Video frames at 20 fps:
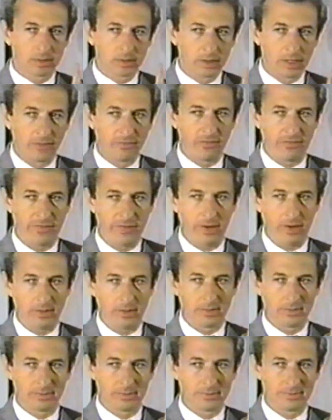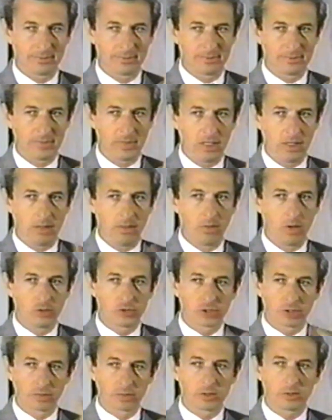love affair.
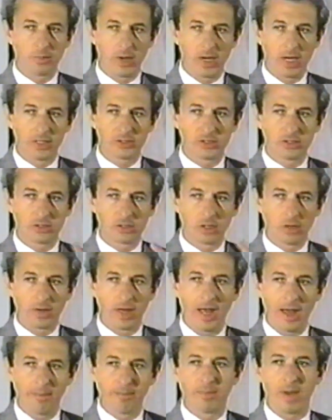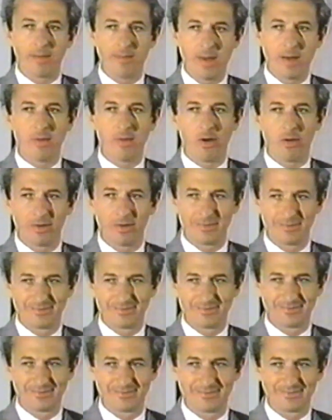Emotional responses don't happen by memo.
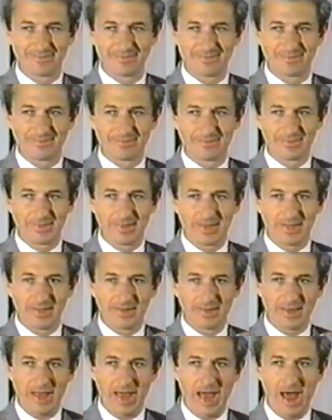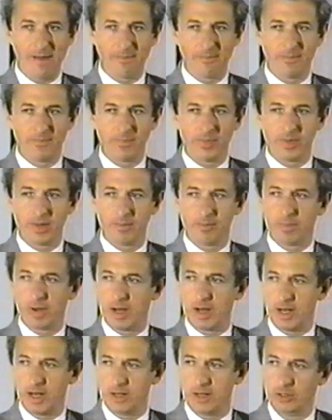They happen
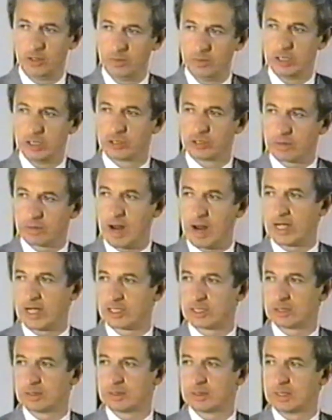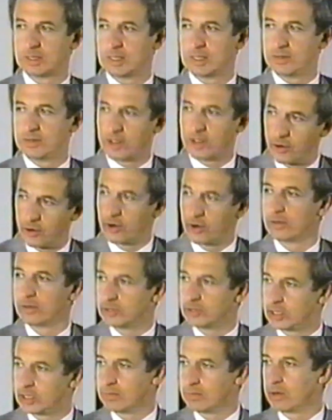by human interaction that
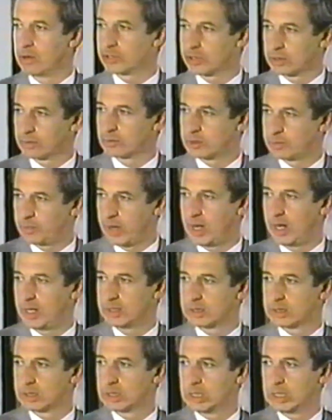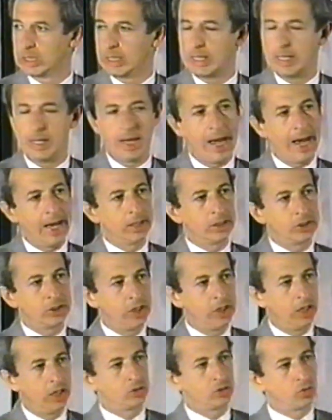earns the emotional response.
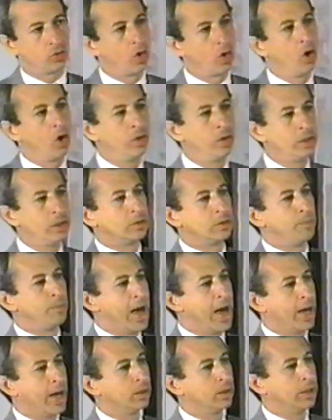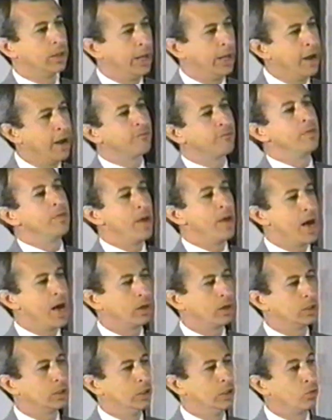Alexander rode into battle, and every
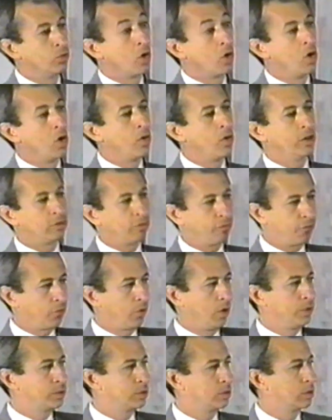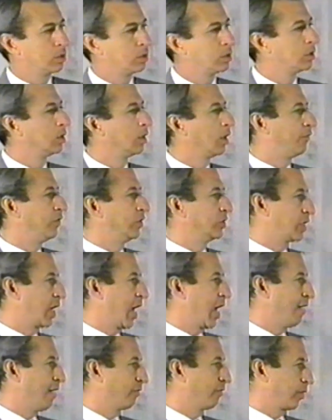battle he rode at the front of his
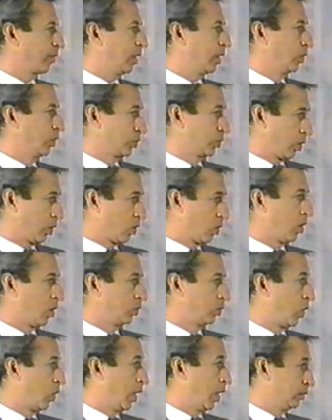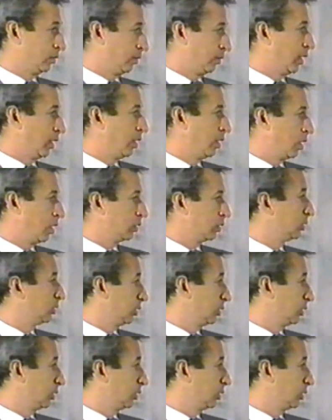cavalry, which were called what? Anybody know?